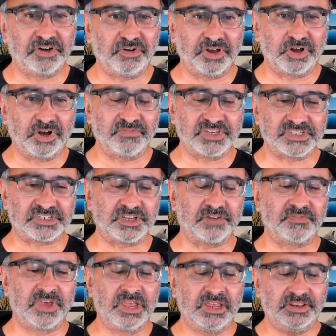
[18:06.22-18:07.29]
hearing all of this
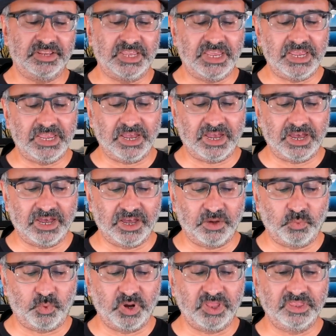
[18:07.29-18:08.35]
stuff. The
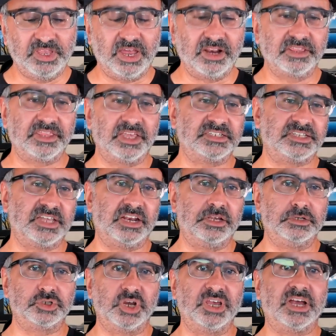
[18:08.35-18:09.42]
one of the other things that
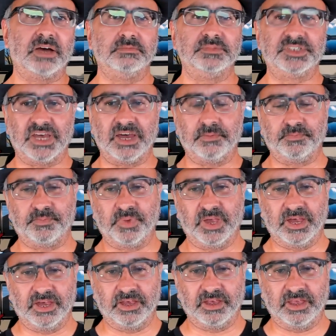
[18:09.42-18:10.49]
usually comes up
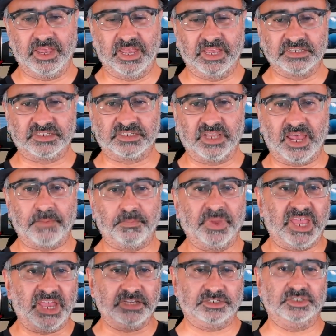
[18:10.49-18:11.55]
is
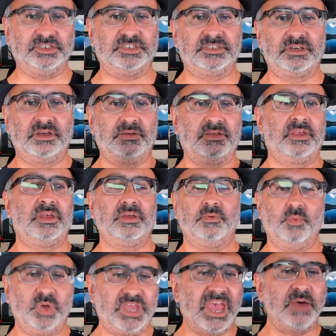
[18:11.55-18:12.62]
applications.
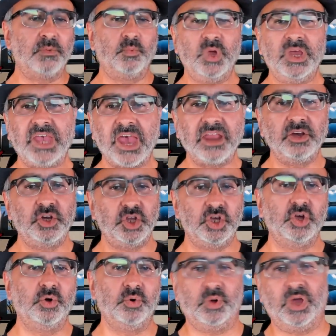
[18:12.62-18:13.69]
We can
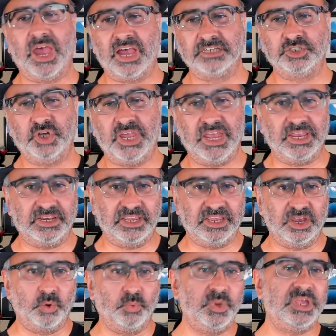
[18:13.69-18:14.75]
do Azure
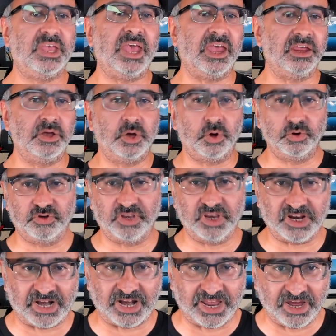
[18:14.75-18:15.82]
AD, or we can go to the
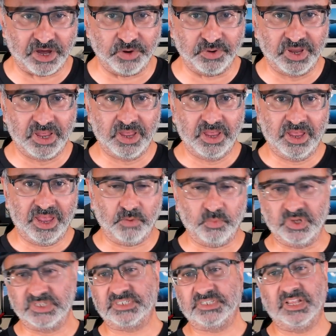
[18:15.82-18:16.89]
cloud, and
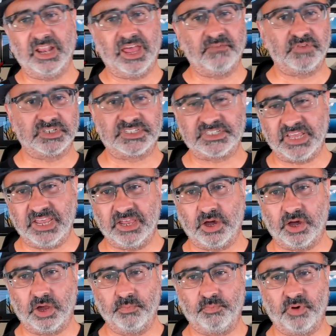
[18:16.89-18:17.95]
we still have to stay
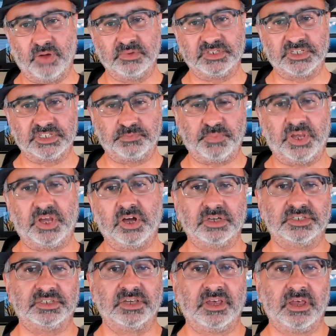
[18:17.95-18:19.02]
on premises
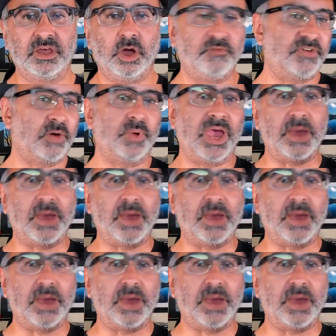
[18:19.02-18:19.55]
because of our